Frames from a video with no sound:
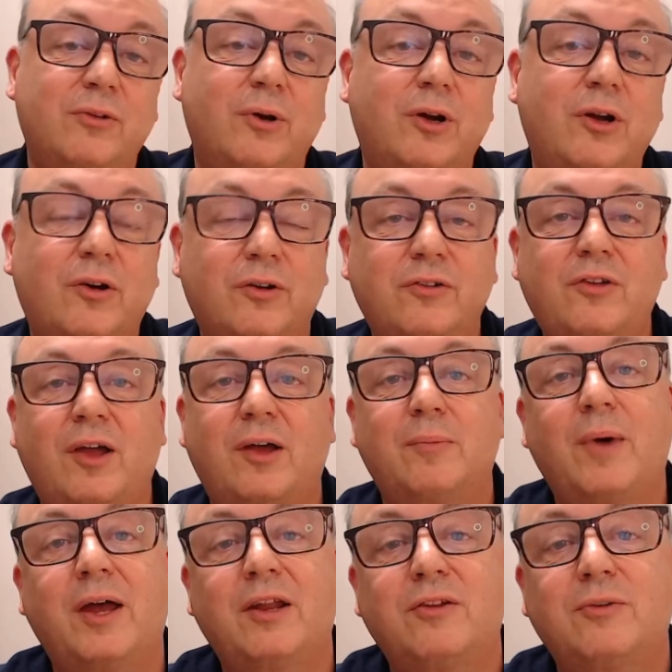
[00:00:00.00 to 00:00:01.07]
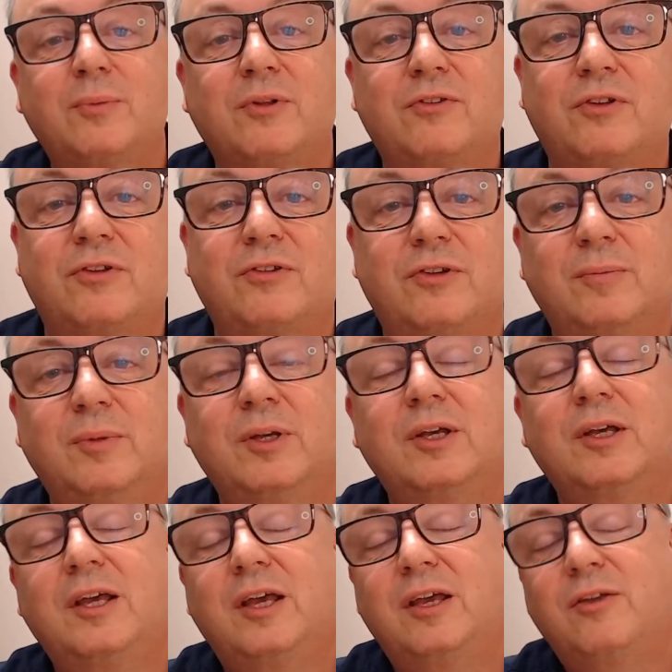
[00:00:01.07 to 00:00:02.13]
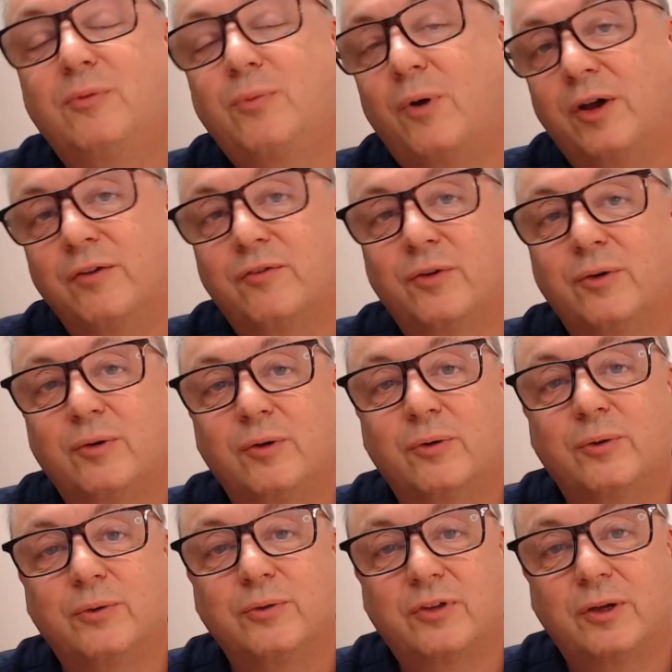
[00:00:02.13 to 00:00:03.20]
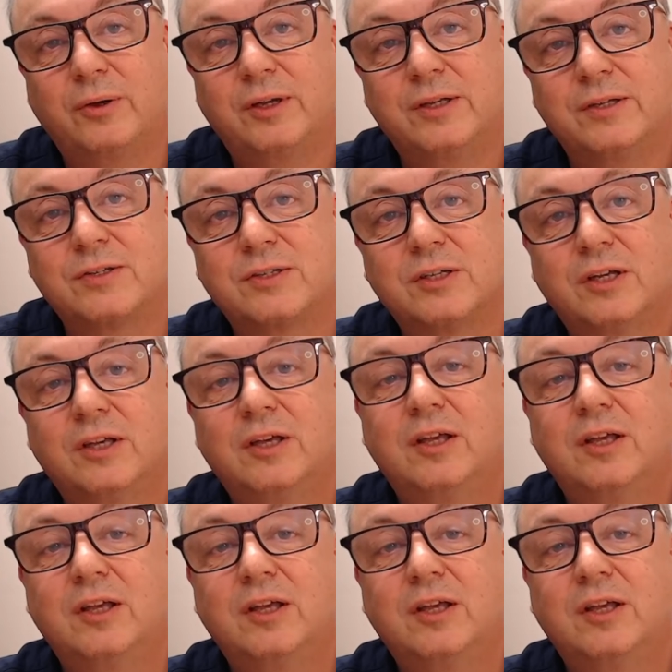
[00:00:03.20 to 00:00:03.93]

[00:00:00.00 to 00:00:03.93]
So a contact management system is what infoodle also is.